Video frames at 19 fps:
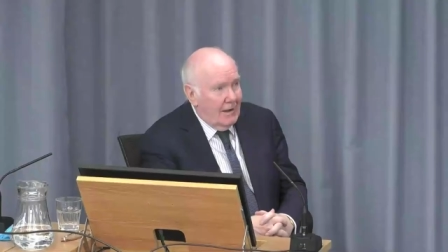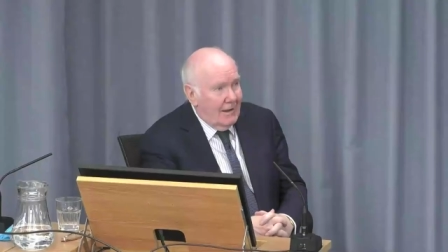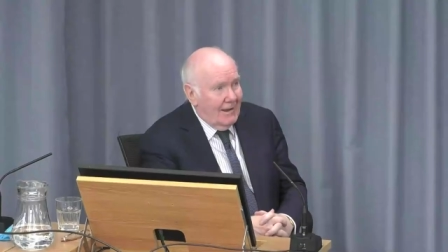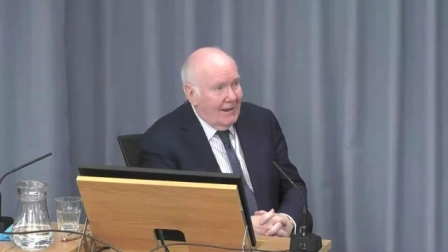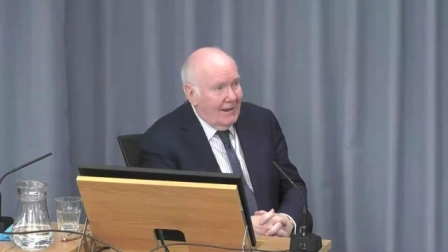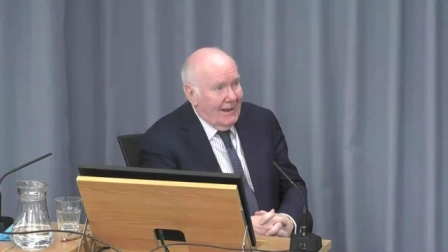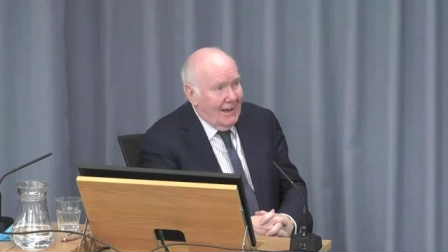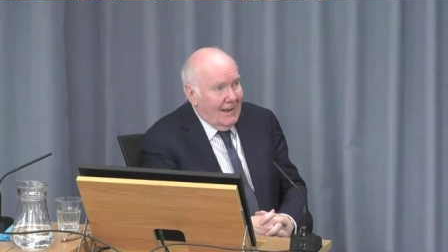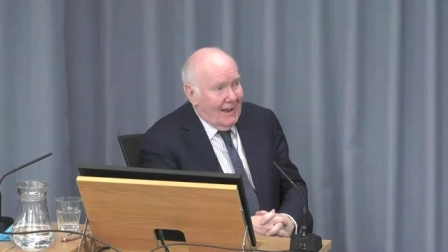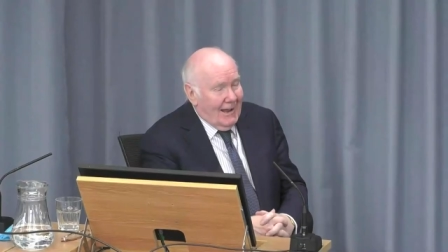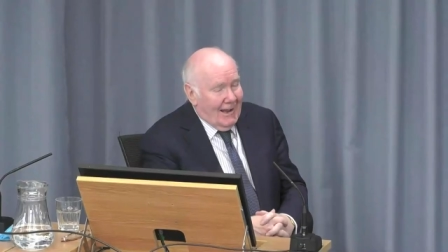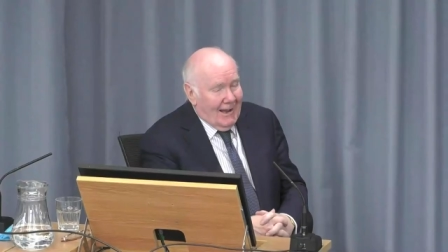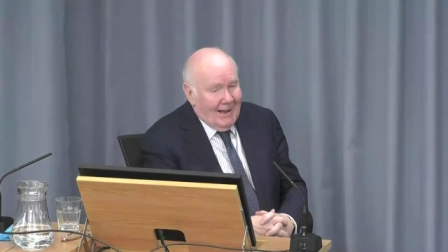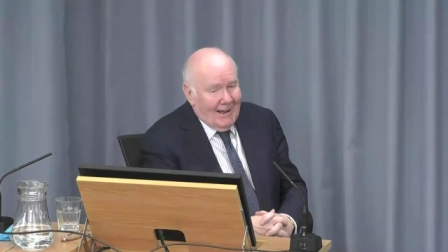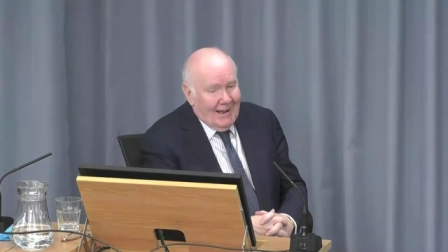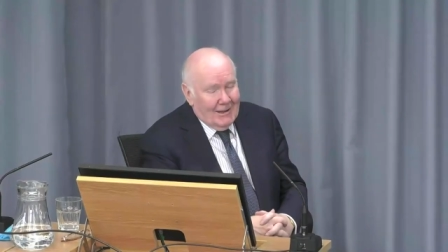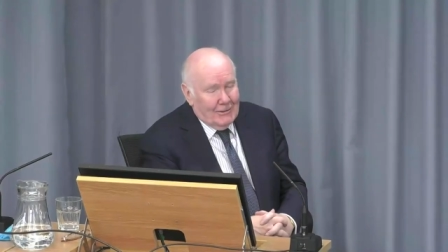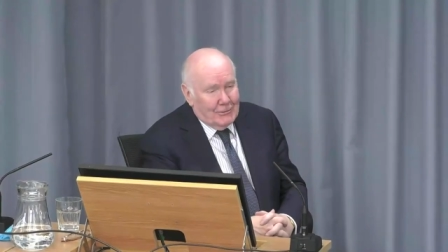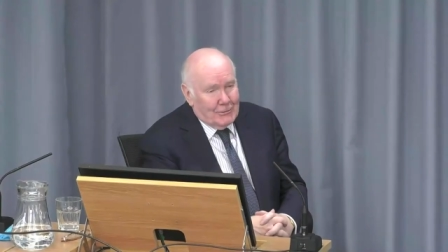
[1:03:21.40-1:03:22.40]
I,
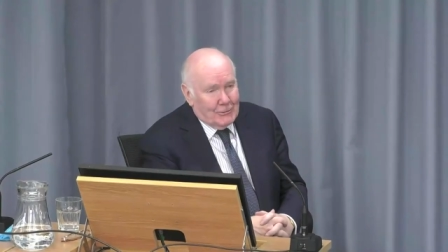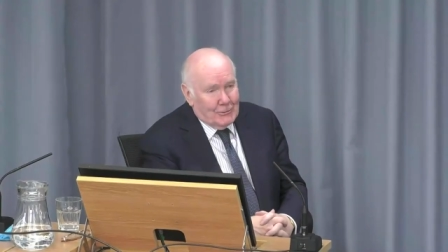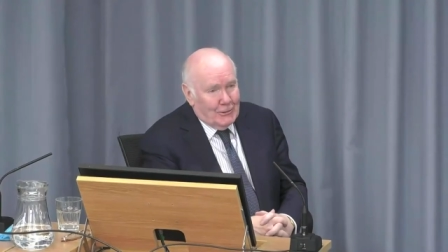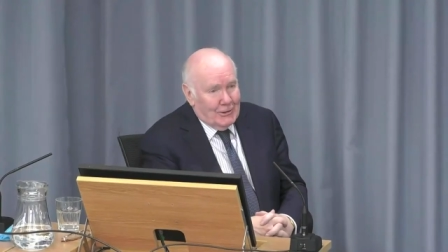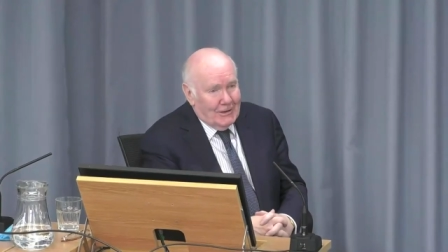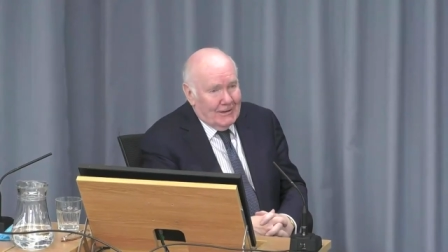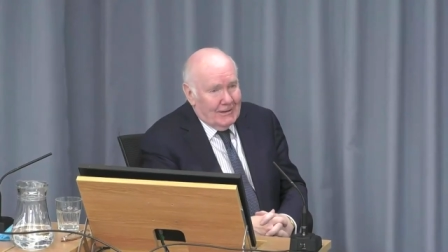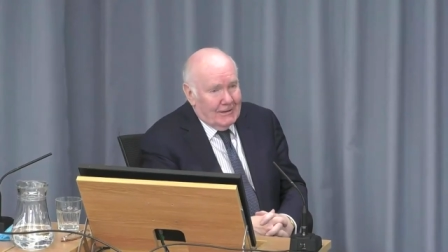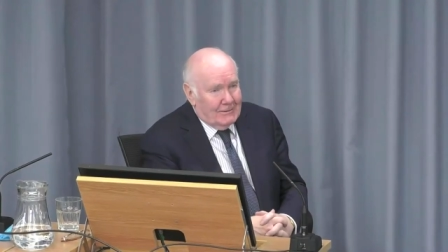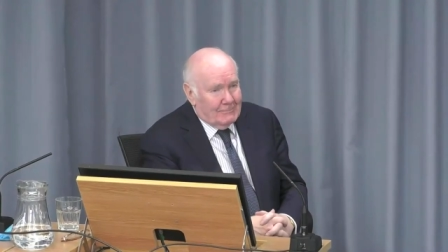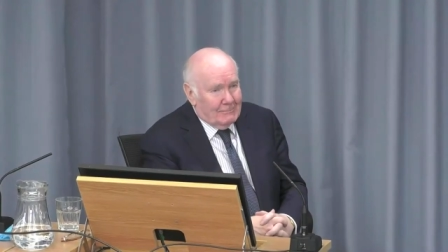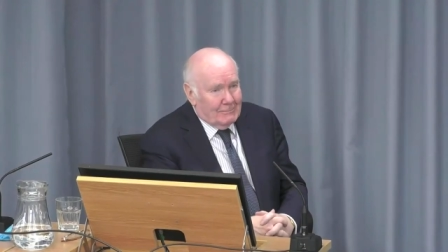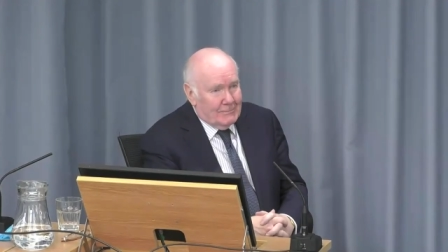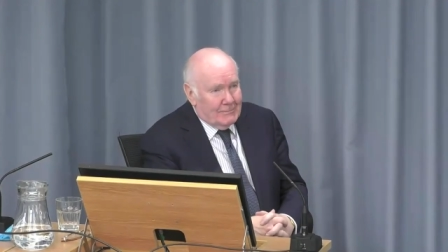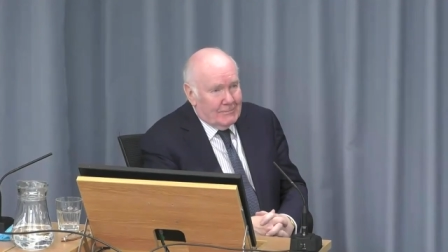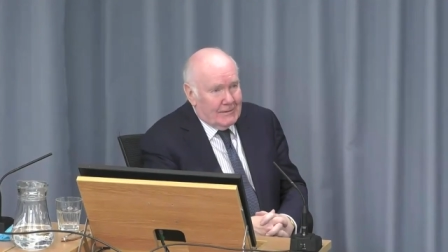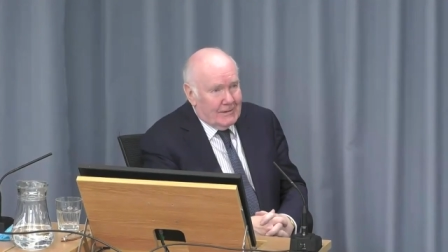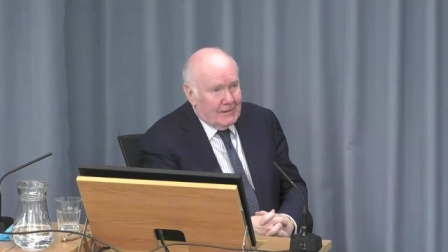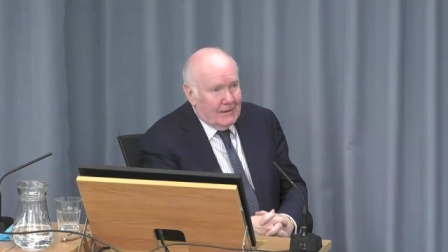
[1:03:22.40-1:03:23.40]
I thought
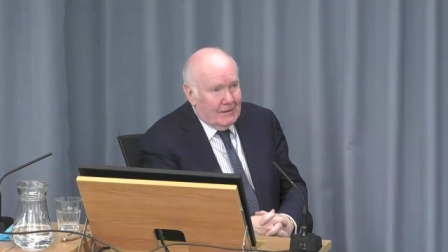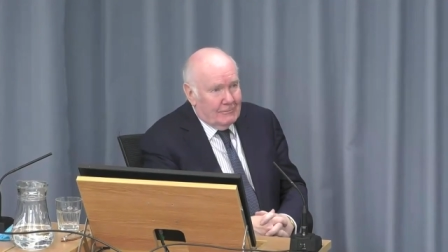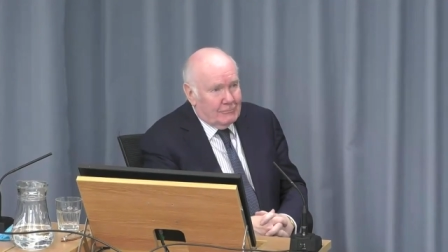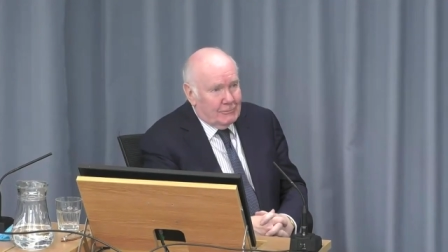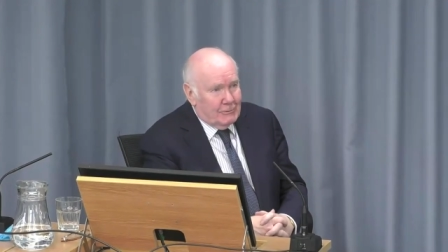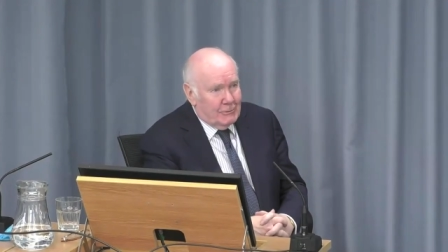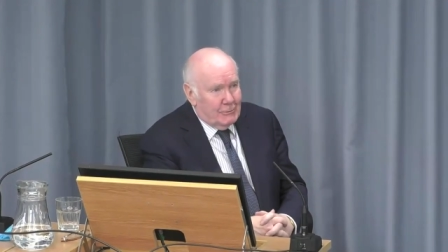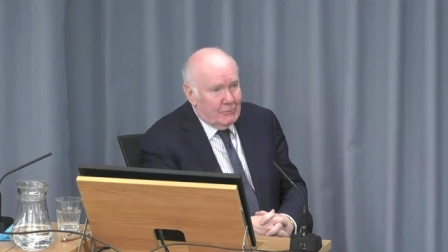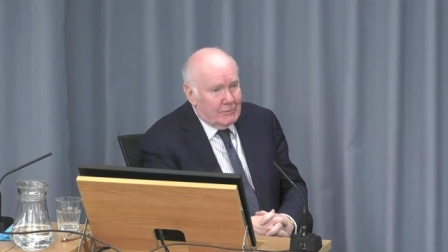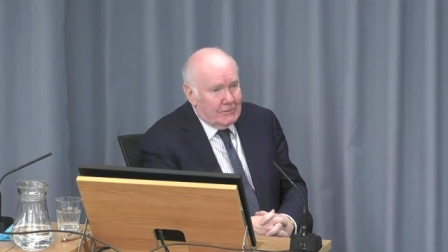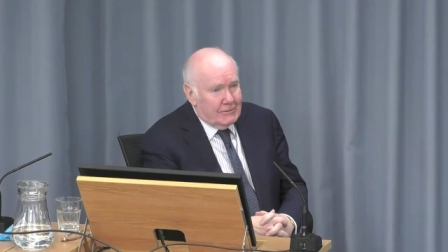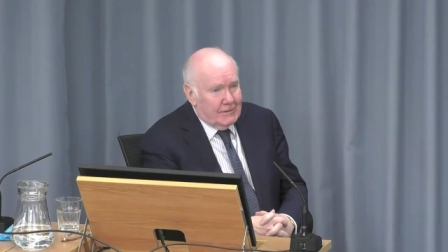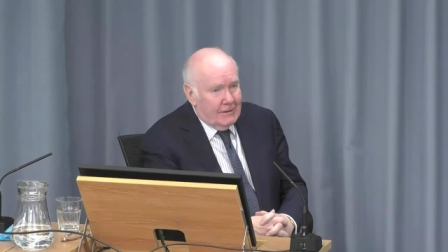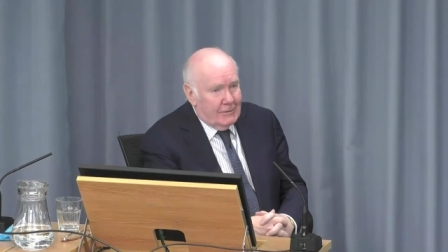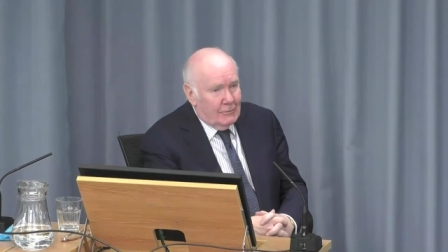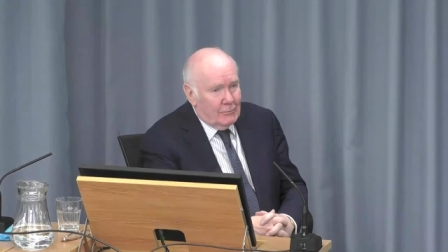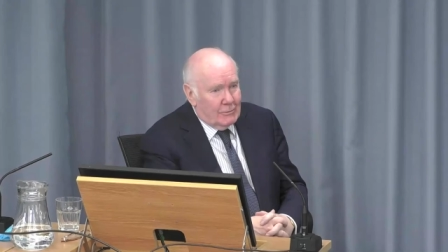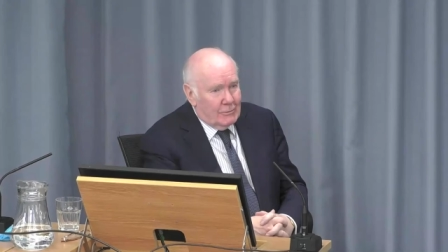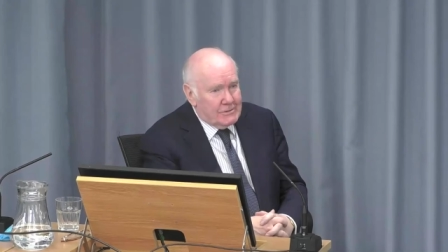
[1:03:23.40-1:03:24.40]
that if we were
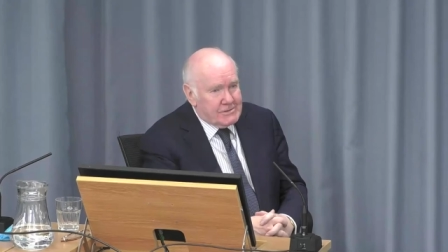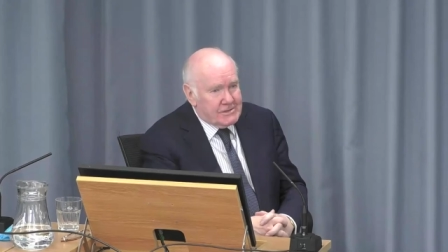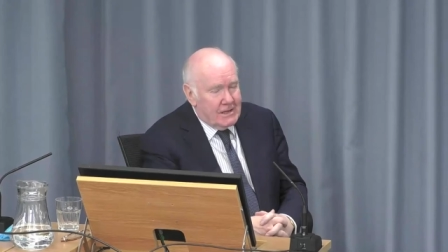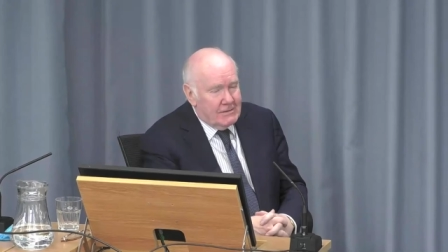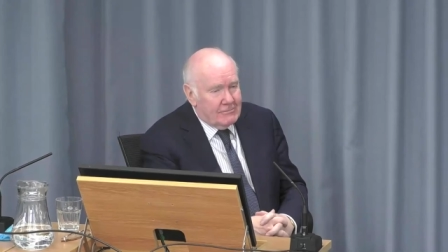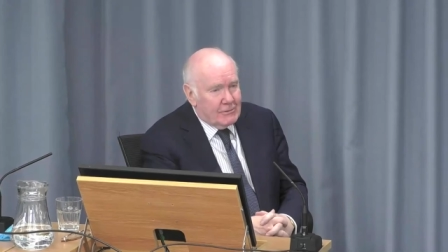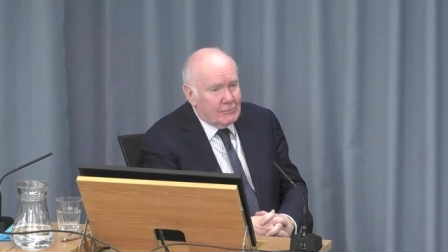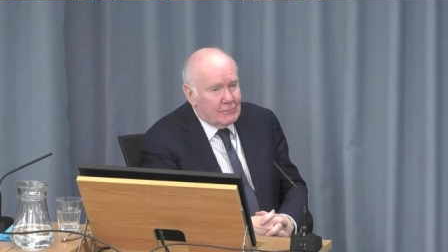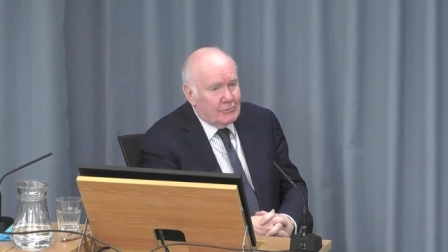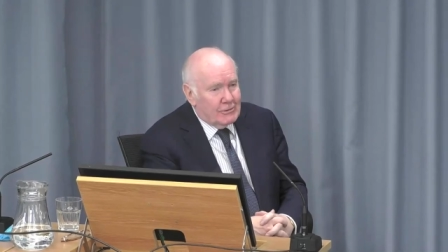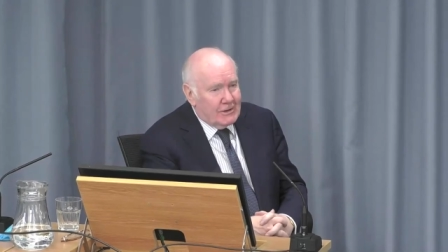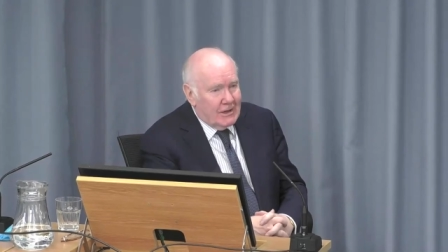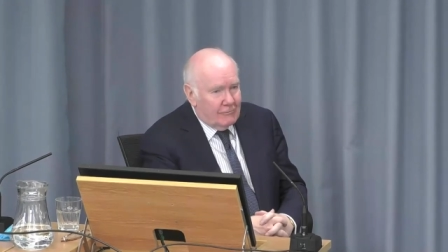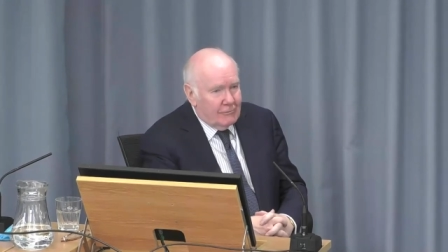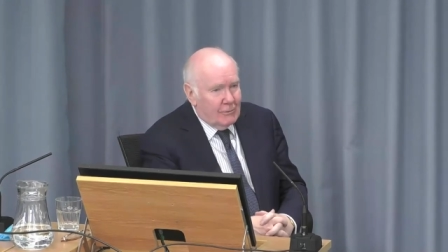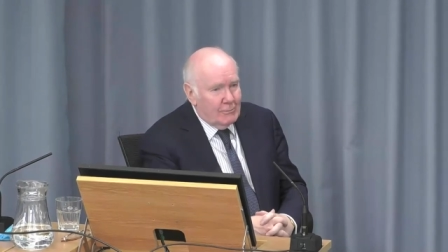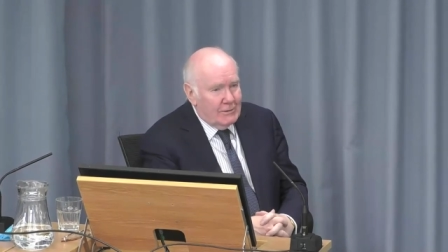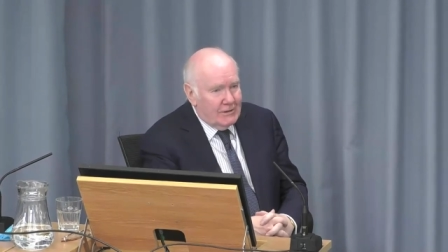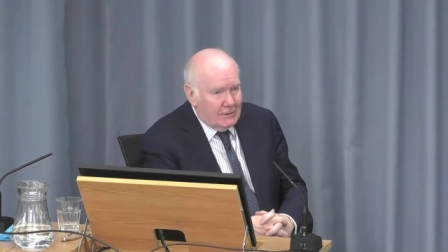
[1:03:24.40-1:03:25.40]
dealing with several
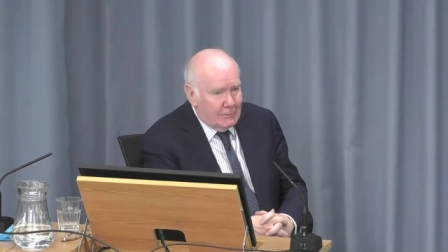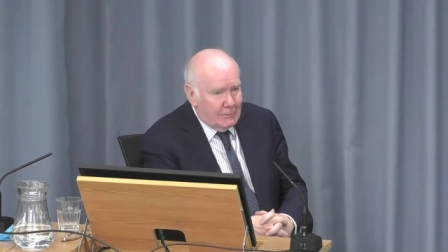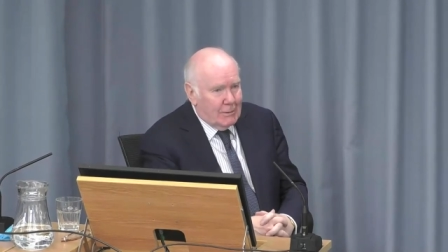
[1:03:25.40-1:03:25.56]
government